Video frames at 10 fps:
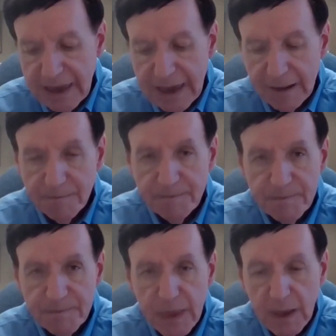email
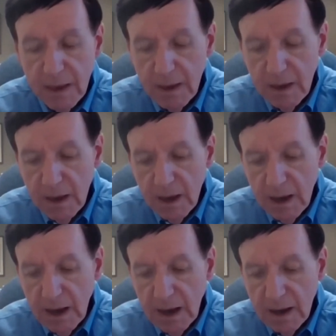compromise
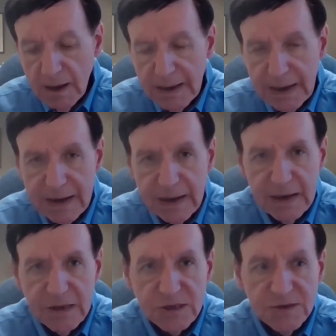scam.
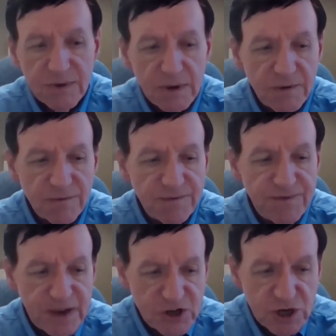It is
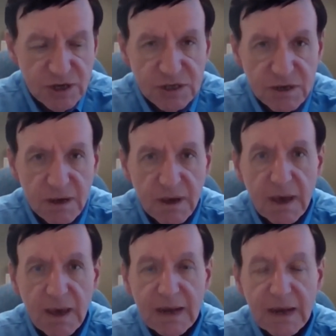vicious.
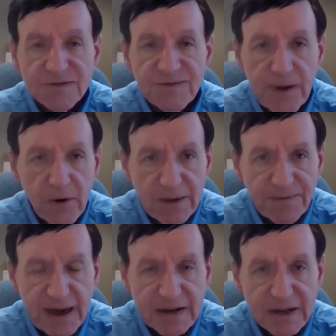It is very
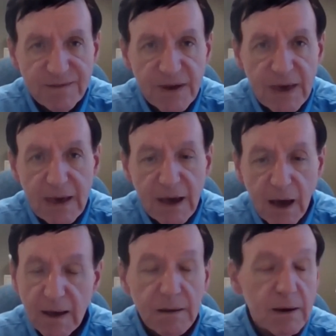effective.
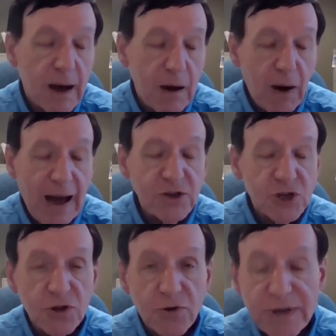I just
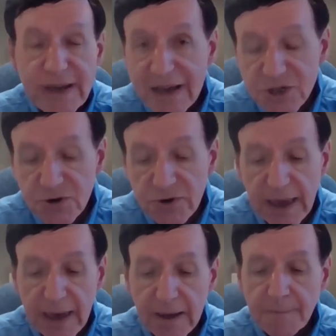learned
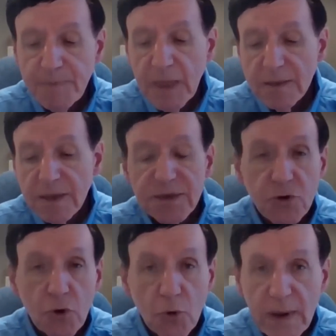yesterday that the
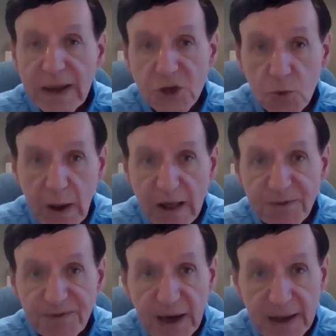Norwegian Wealth
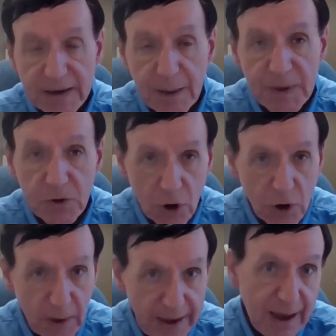Fund up in
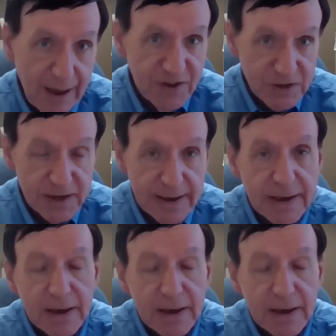Norway, obviously,